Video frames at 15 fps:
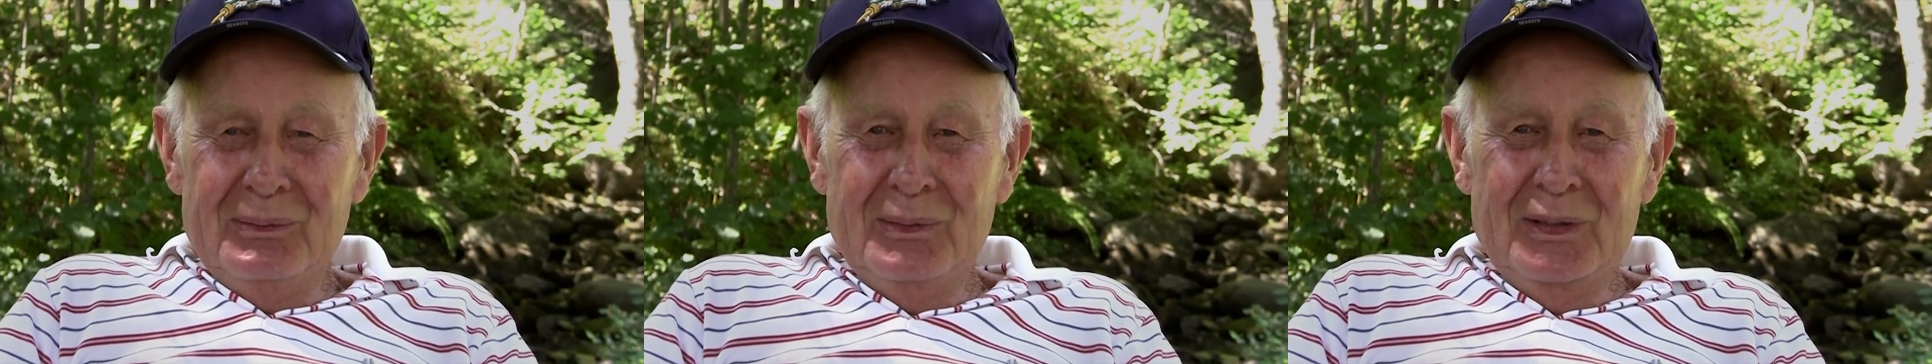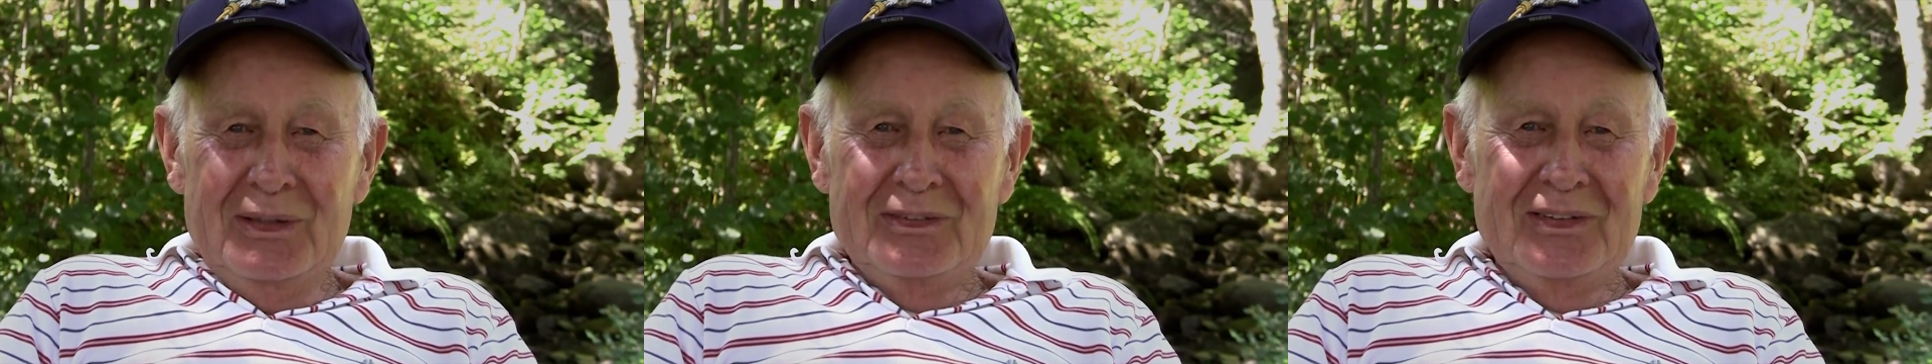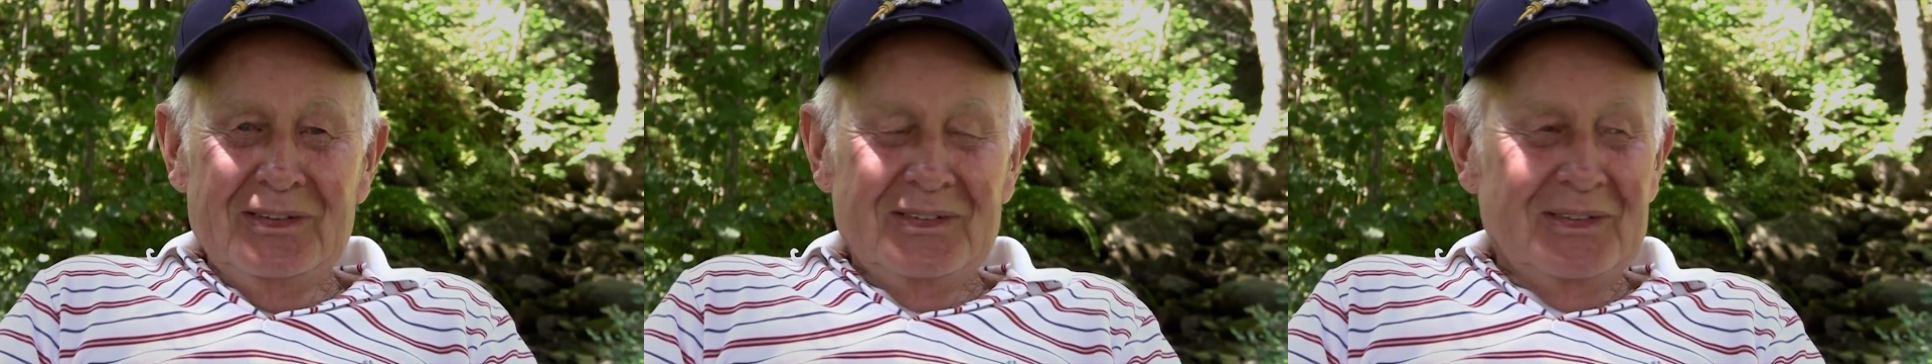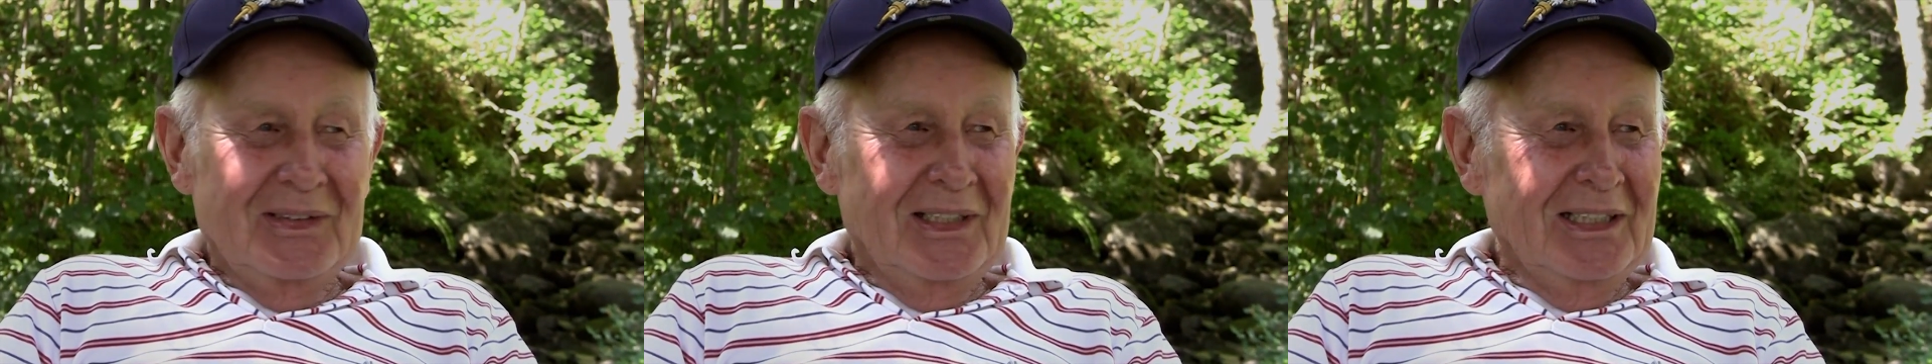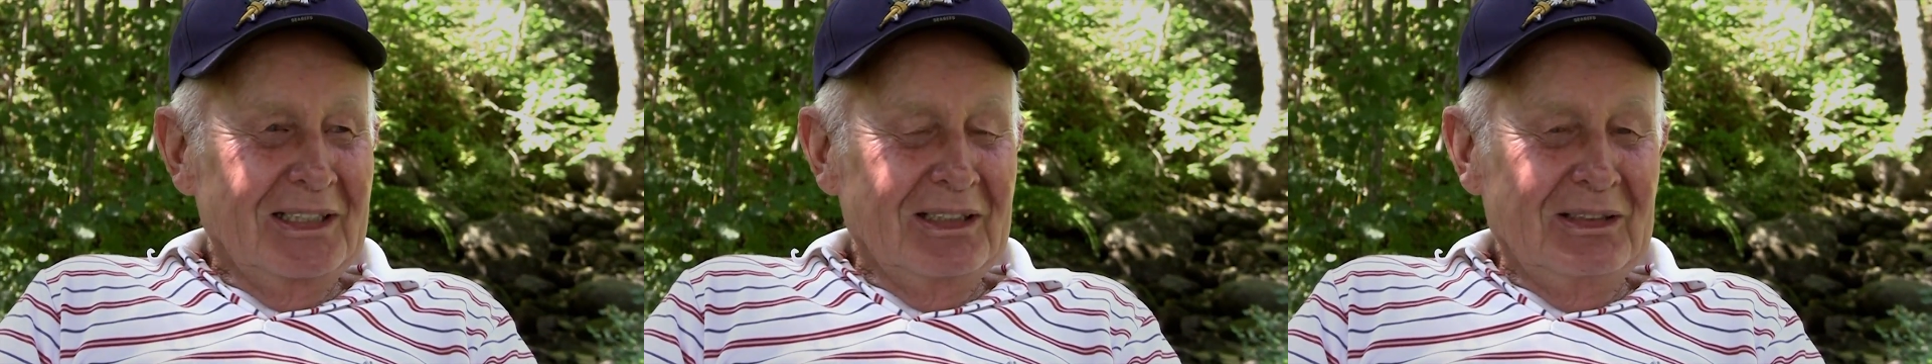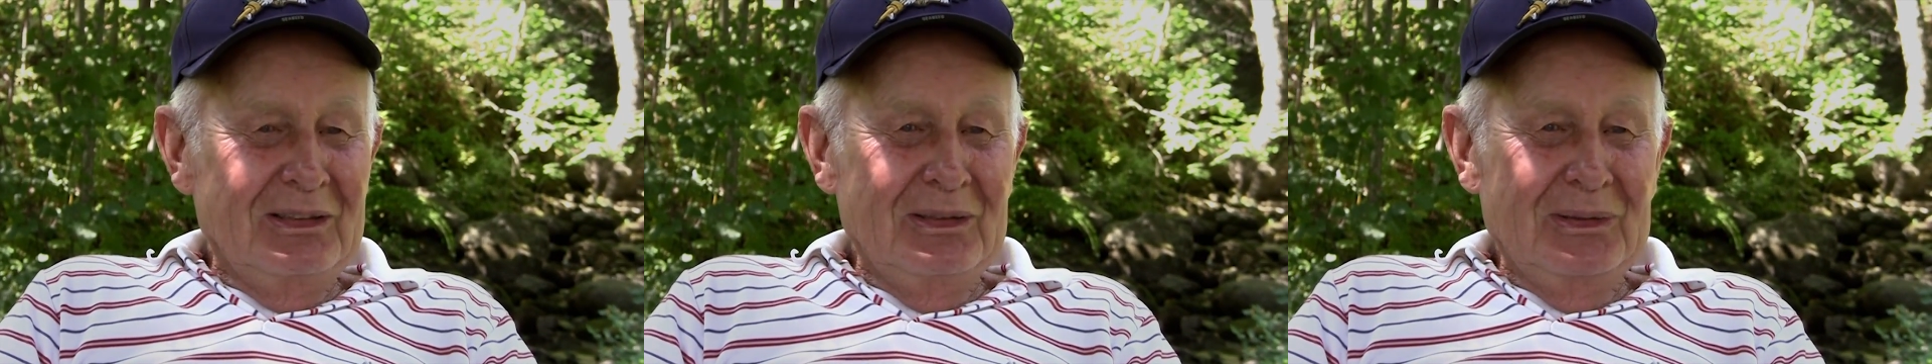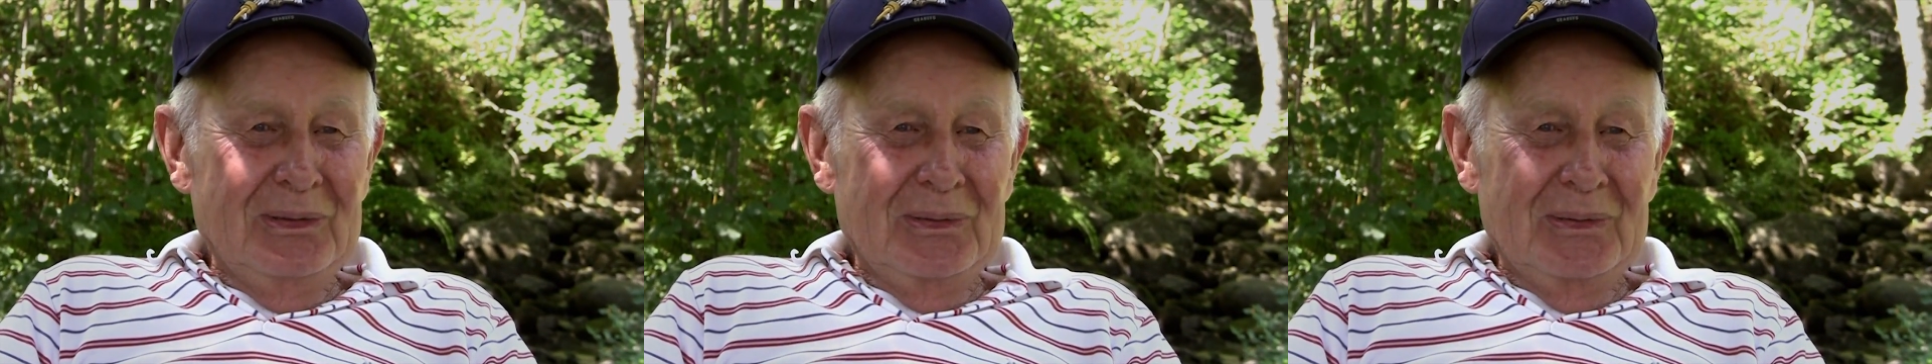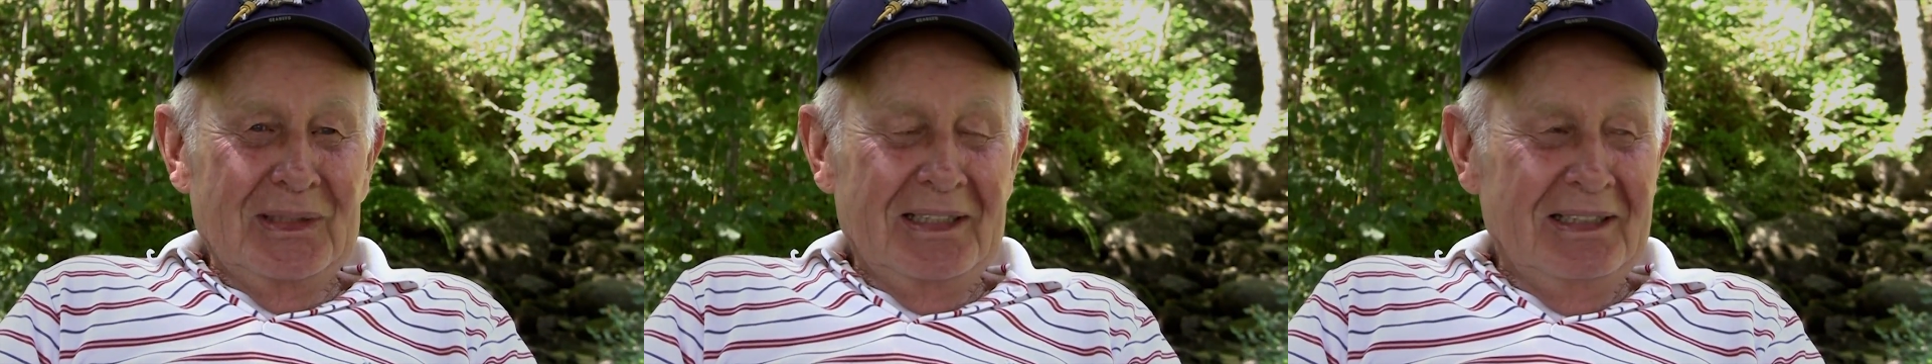what you trying to do?